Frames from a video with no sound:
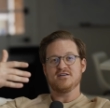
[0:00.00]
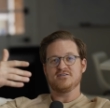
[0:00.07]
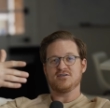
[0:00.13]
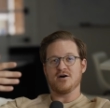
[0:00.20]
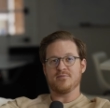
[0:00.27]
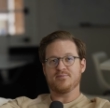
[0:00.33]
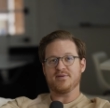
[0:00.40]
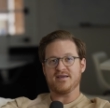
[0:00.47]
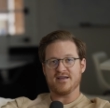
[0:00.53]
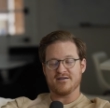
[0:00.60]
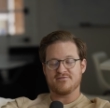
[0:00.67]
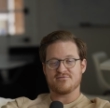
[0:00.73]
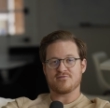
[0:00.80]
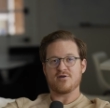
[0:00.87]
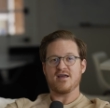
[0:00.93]
don't be
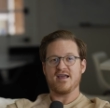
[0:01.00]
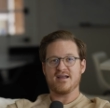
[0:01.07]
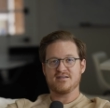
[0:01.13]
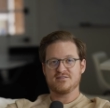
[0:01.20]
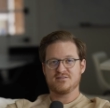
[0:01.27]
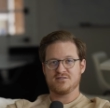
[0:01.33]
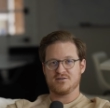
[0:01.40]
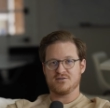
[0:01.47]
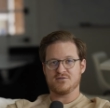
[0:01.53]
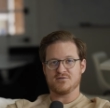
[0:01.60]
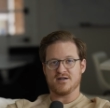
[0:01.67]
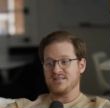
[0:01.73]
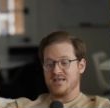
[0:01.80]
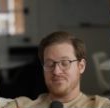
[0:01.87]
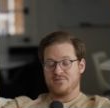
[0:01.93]
afraid
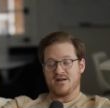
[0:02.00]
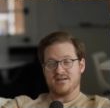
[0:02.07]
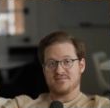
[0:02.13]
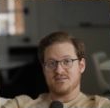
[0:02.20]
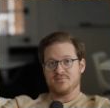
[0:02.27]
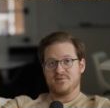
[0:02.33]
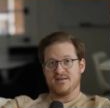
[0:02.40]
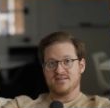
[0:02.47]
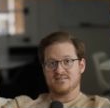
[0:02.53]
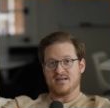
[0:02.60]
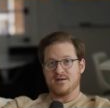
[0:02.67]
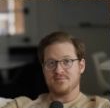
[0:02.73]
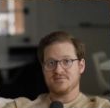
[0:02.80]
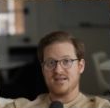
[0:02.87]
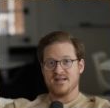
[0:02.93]
to keep your SOPs
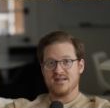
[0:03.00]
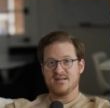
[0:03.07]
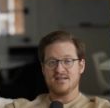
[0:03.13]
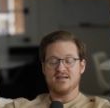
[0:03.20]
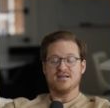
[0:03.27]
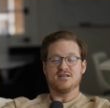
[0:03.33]
updated.